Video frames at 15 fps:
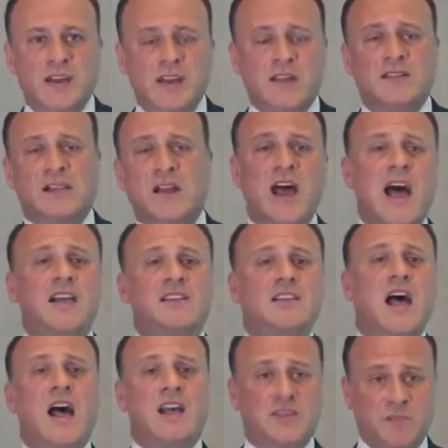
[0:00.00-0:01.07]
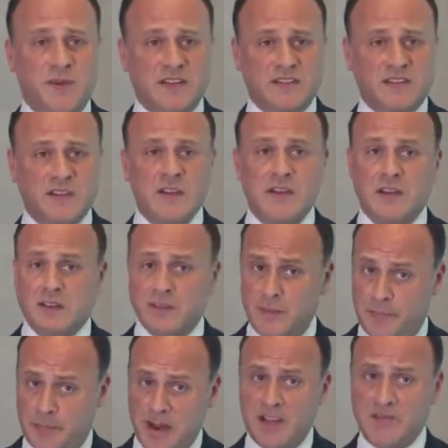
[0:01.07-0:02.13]
And the last aspect, the
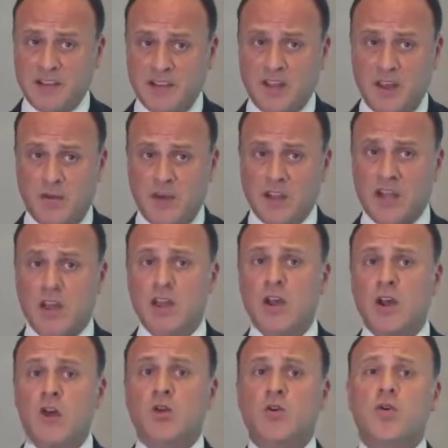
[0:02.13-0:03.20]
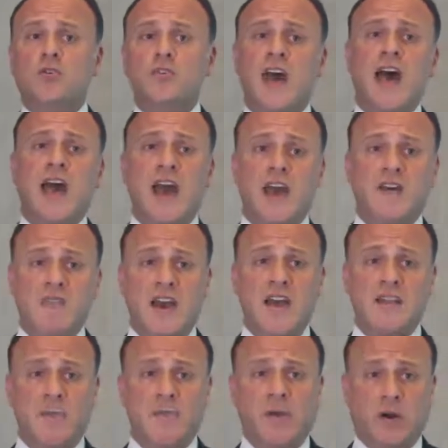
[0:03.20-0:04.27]
private equity could have
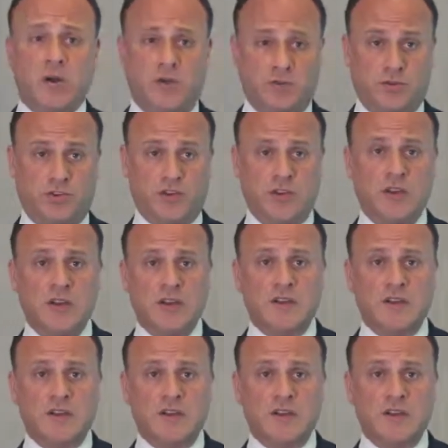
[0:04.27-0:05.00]
an approach